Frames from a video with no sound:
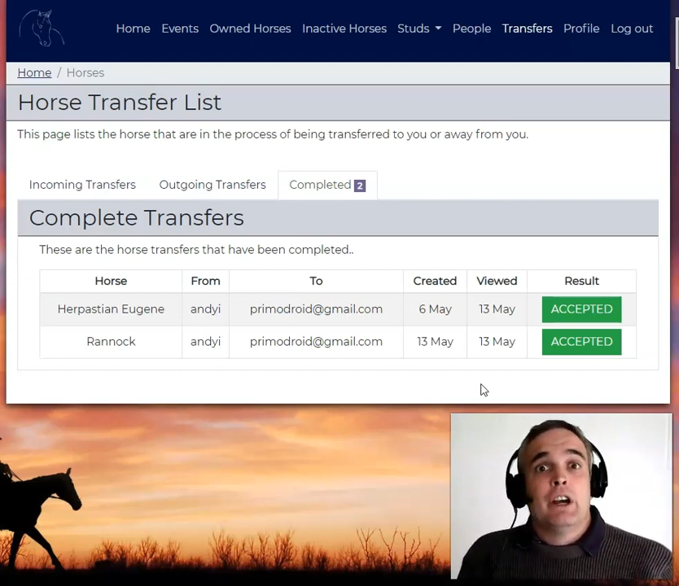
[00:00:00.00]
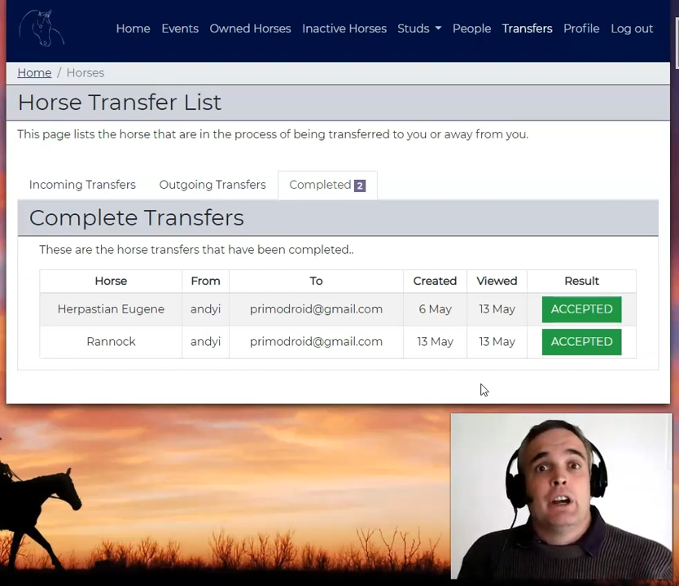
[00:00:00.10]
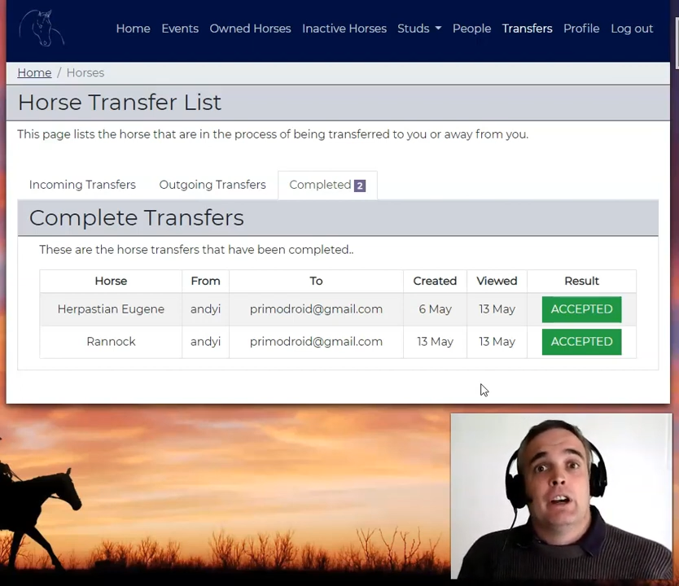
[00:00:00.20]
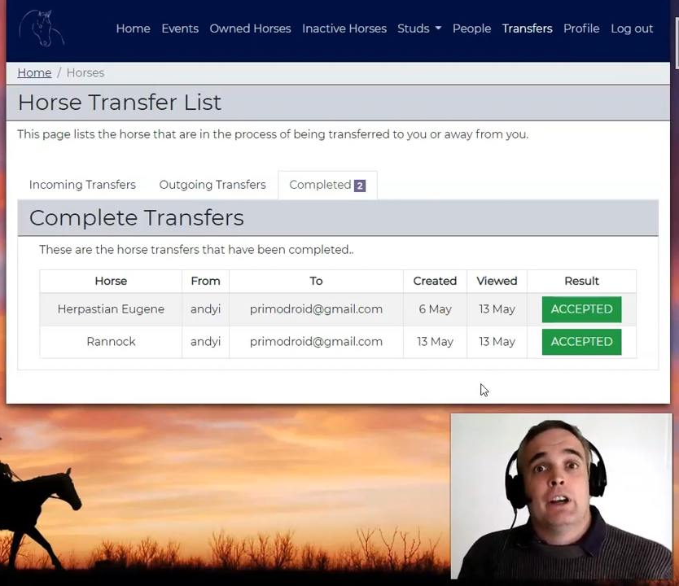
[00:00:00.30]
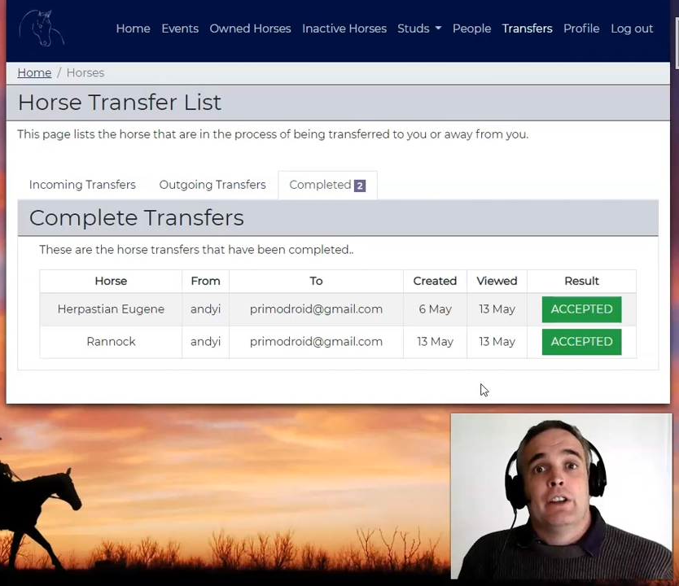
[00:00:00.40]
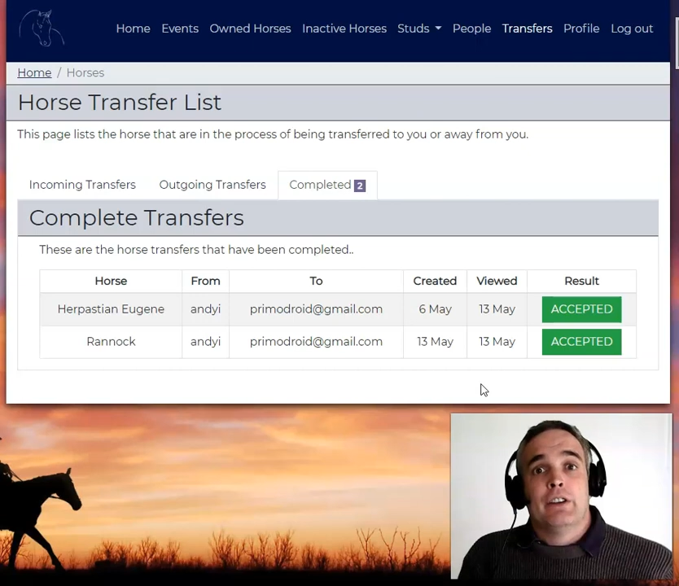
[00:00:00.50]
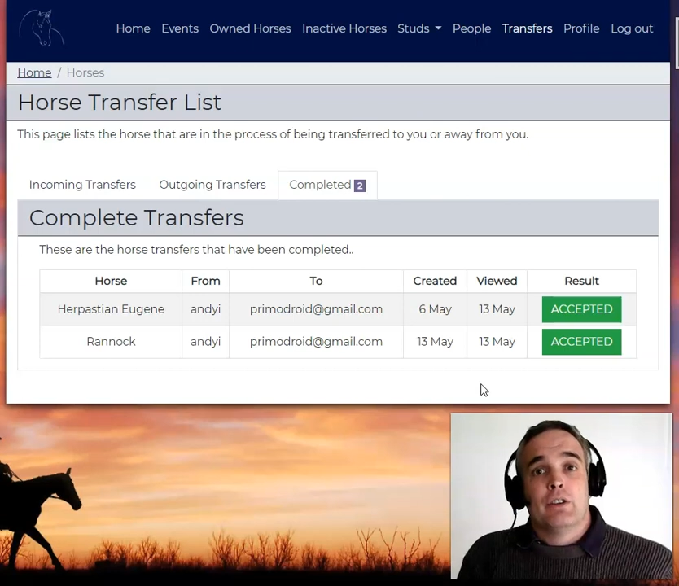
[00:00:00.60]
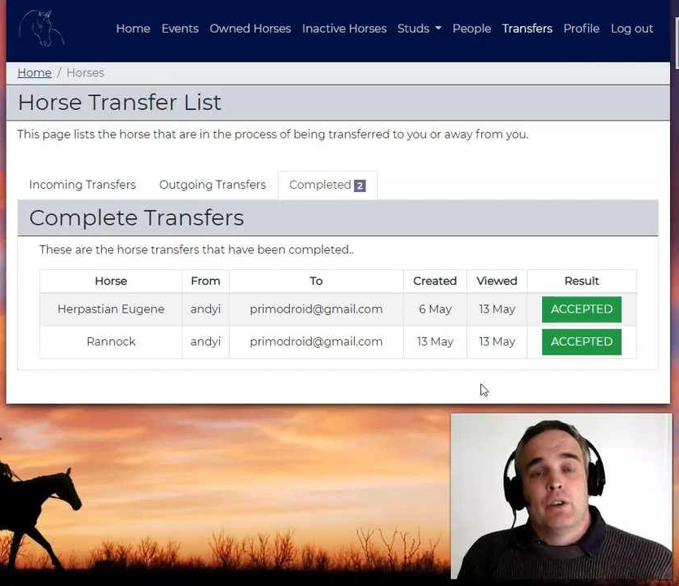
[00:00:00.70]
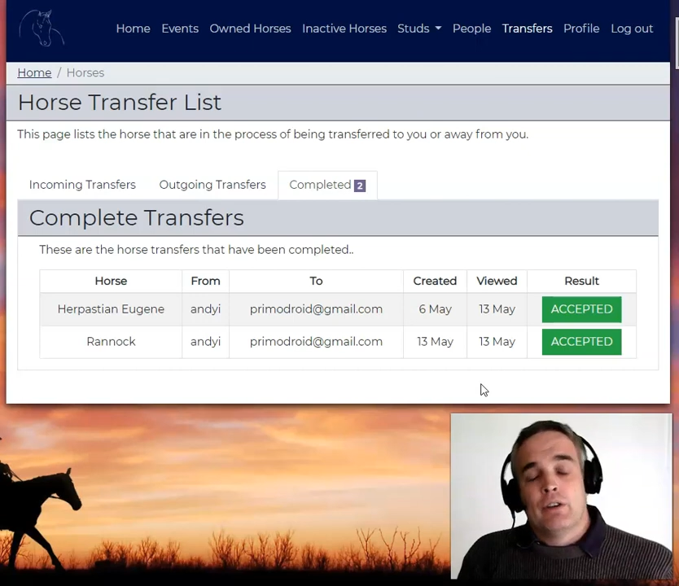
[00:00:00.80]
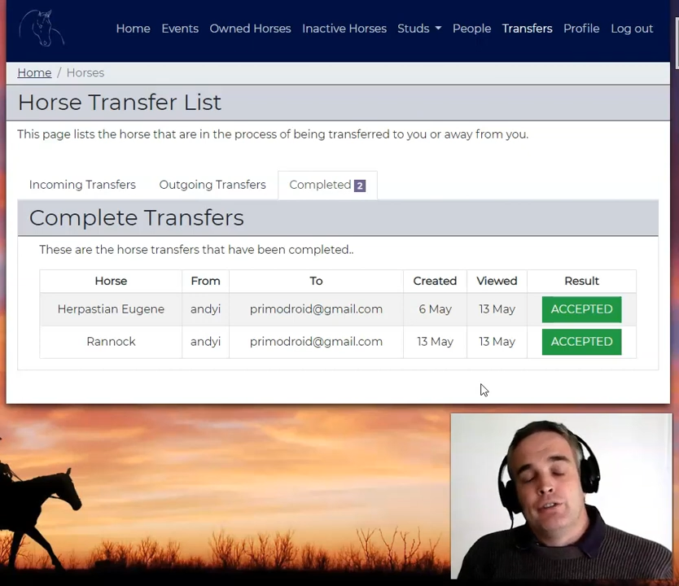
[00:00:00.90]
Uh,
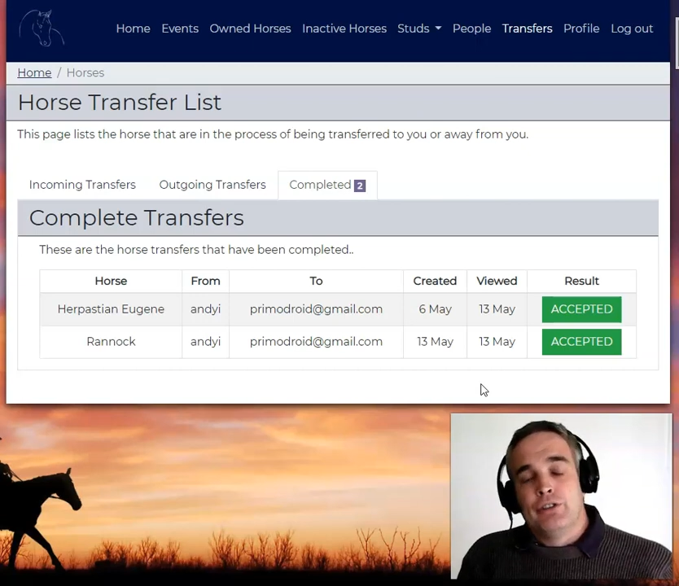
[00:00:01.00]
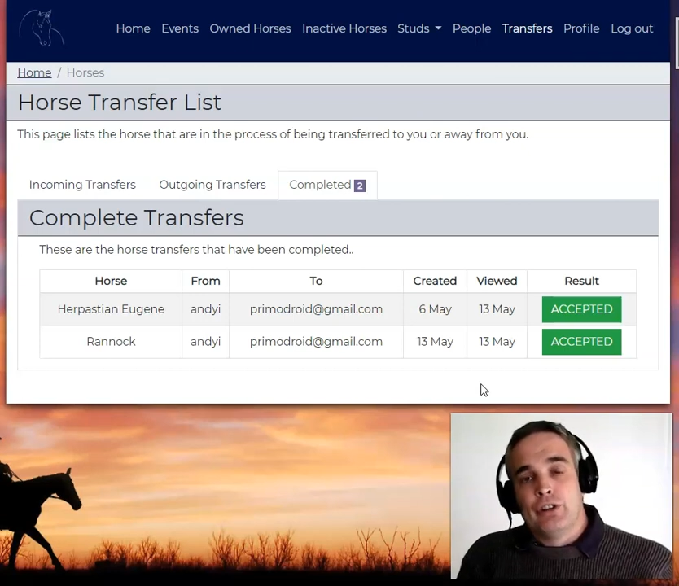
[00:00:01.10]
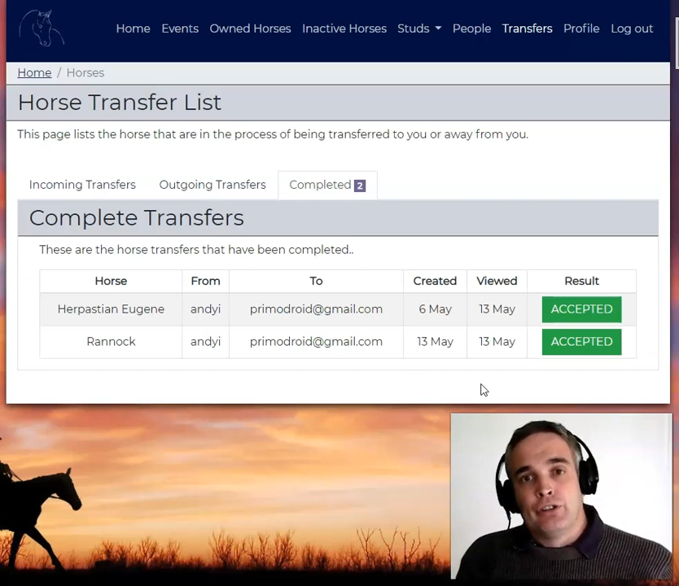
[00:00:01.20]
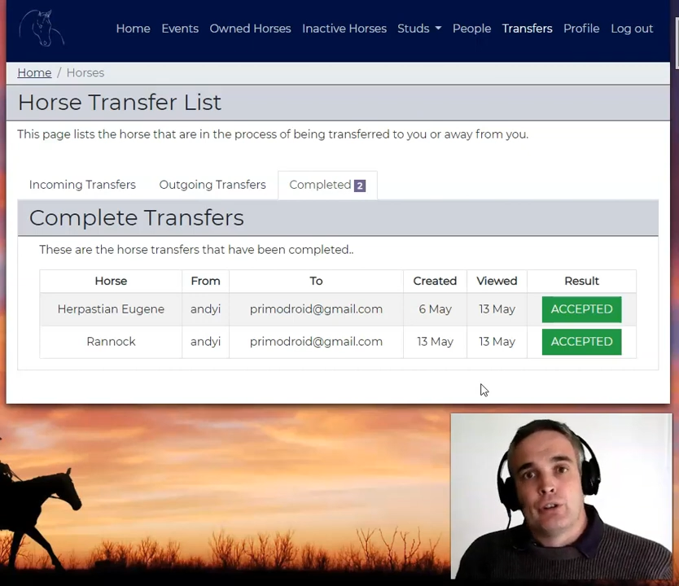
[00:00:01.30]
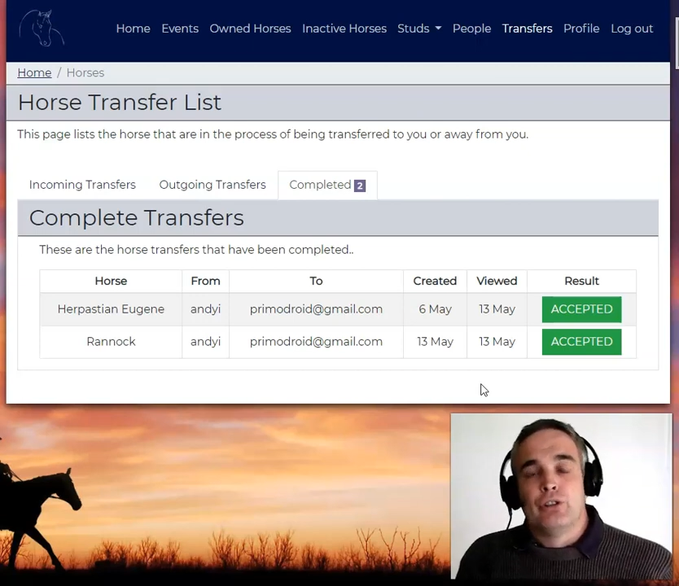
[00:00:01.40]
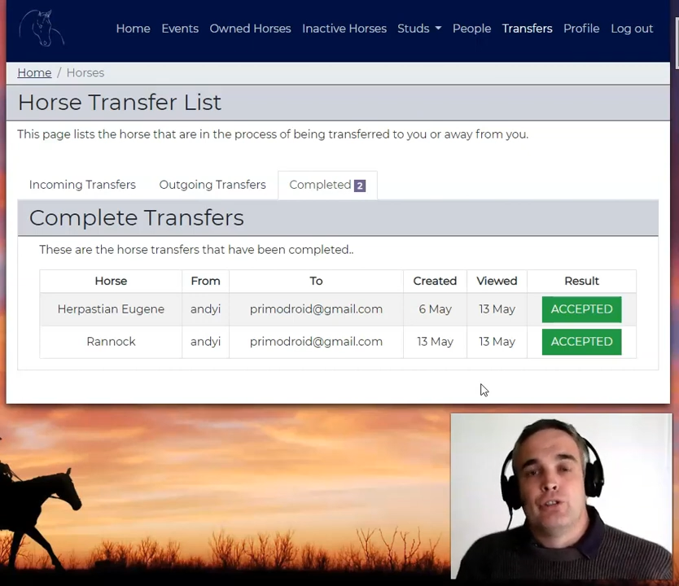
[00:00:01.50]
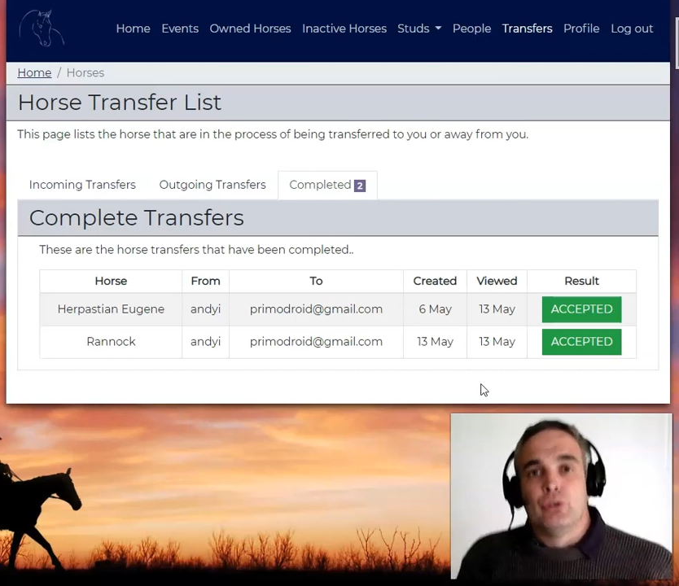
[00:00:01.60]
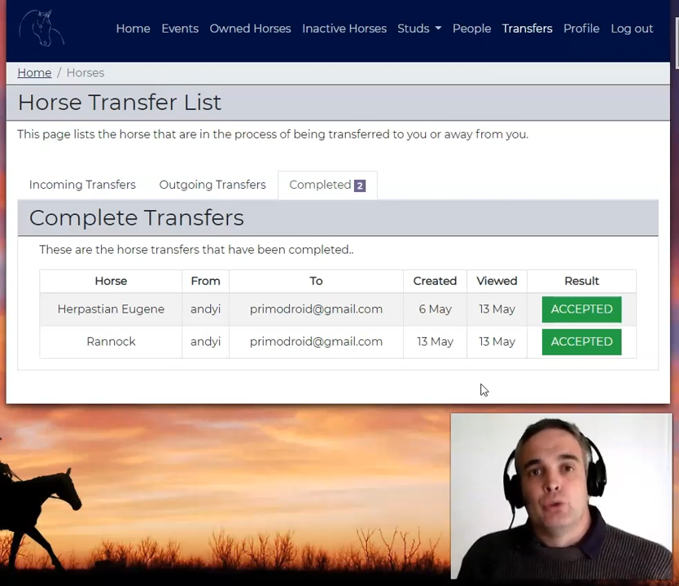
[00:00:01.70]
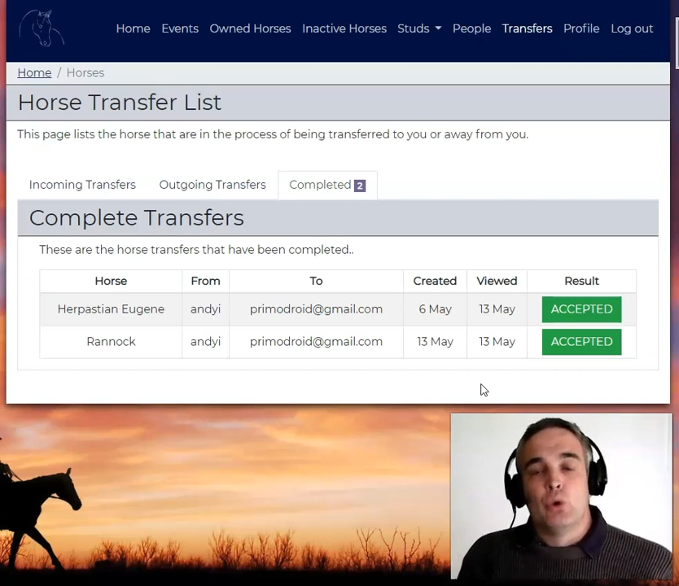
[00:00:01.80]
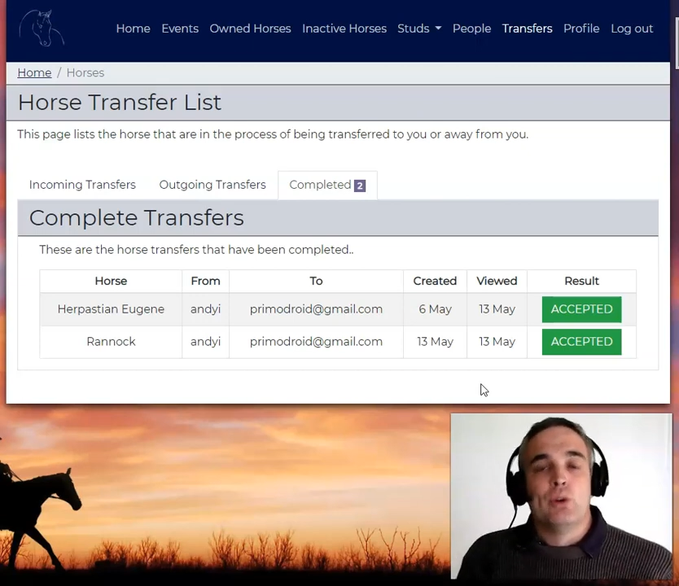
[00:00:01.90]
I've just got to
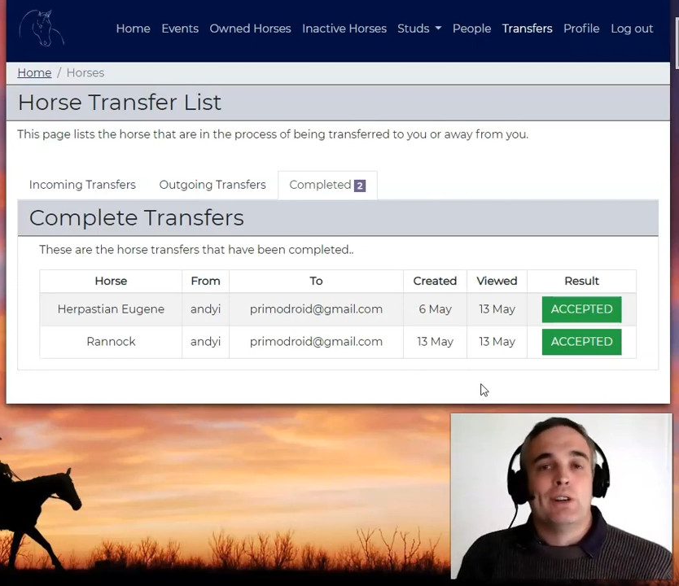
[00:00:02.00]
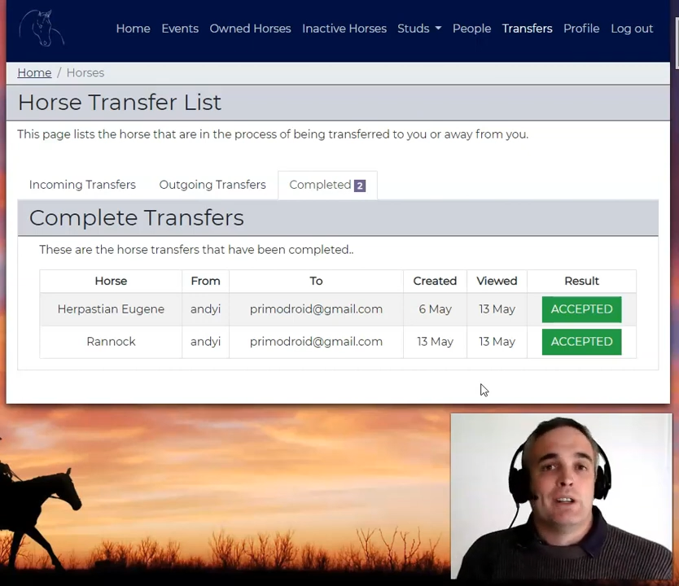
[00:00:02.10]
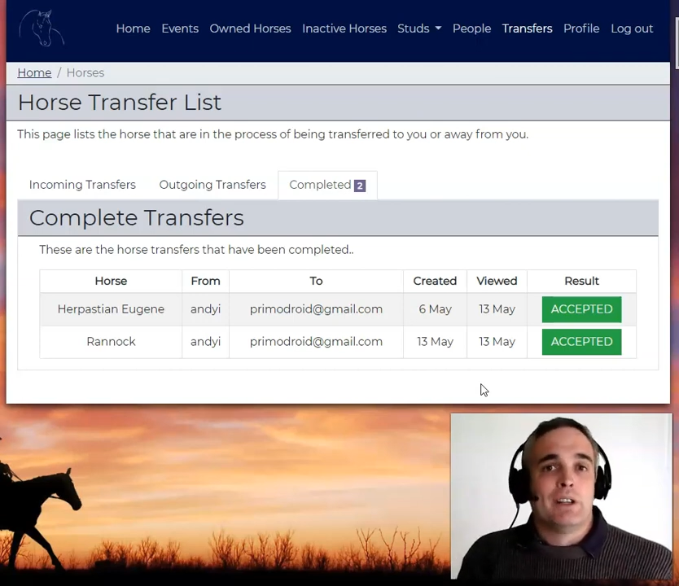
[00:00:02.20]
do all the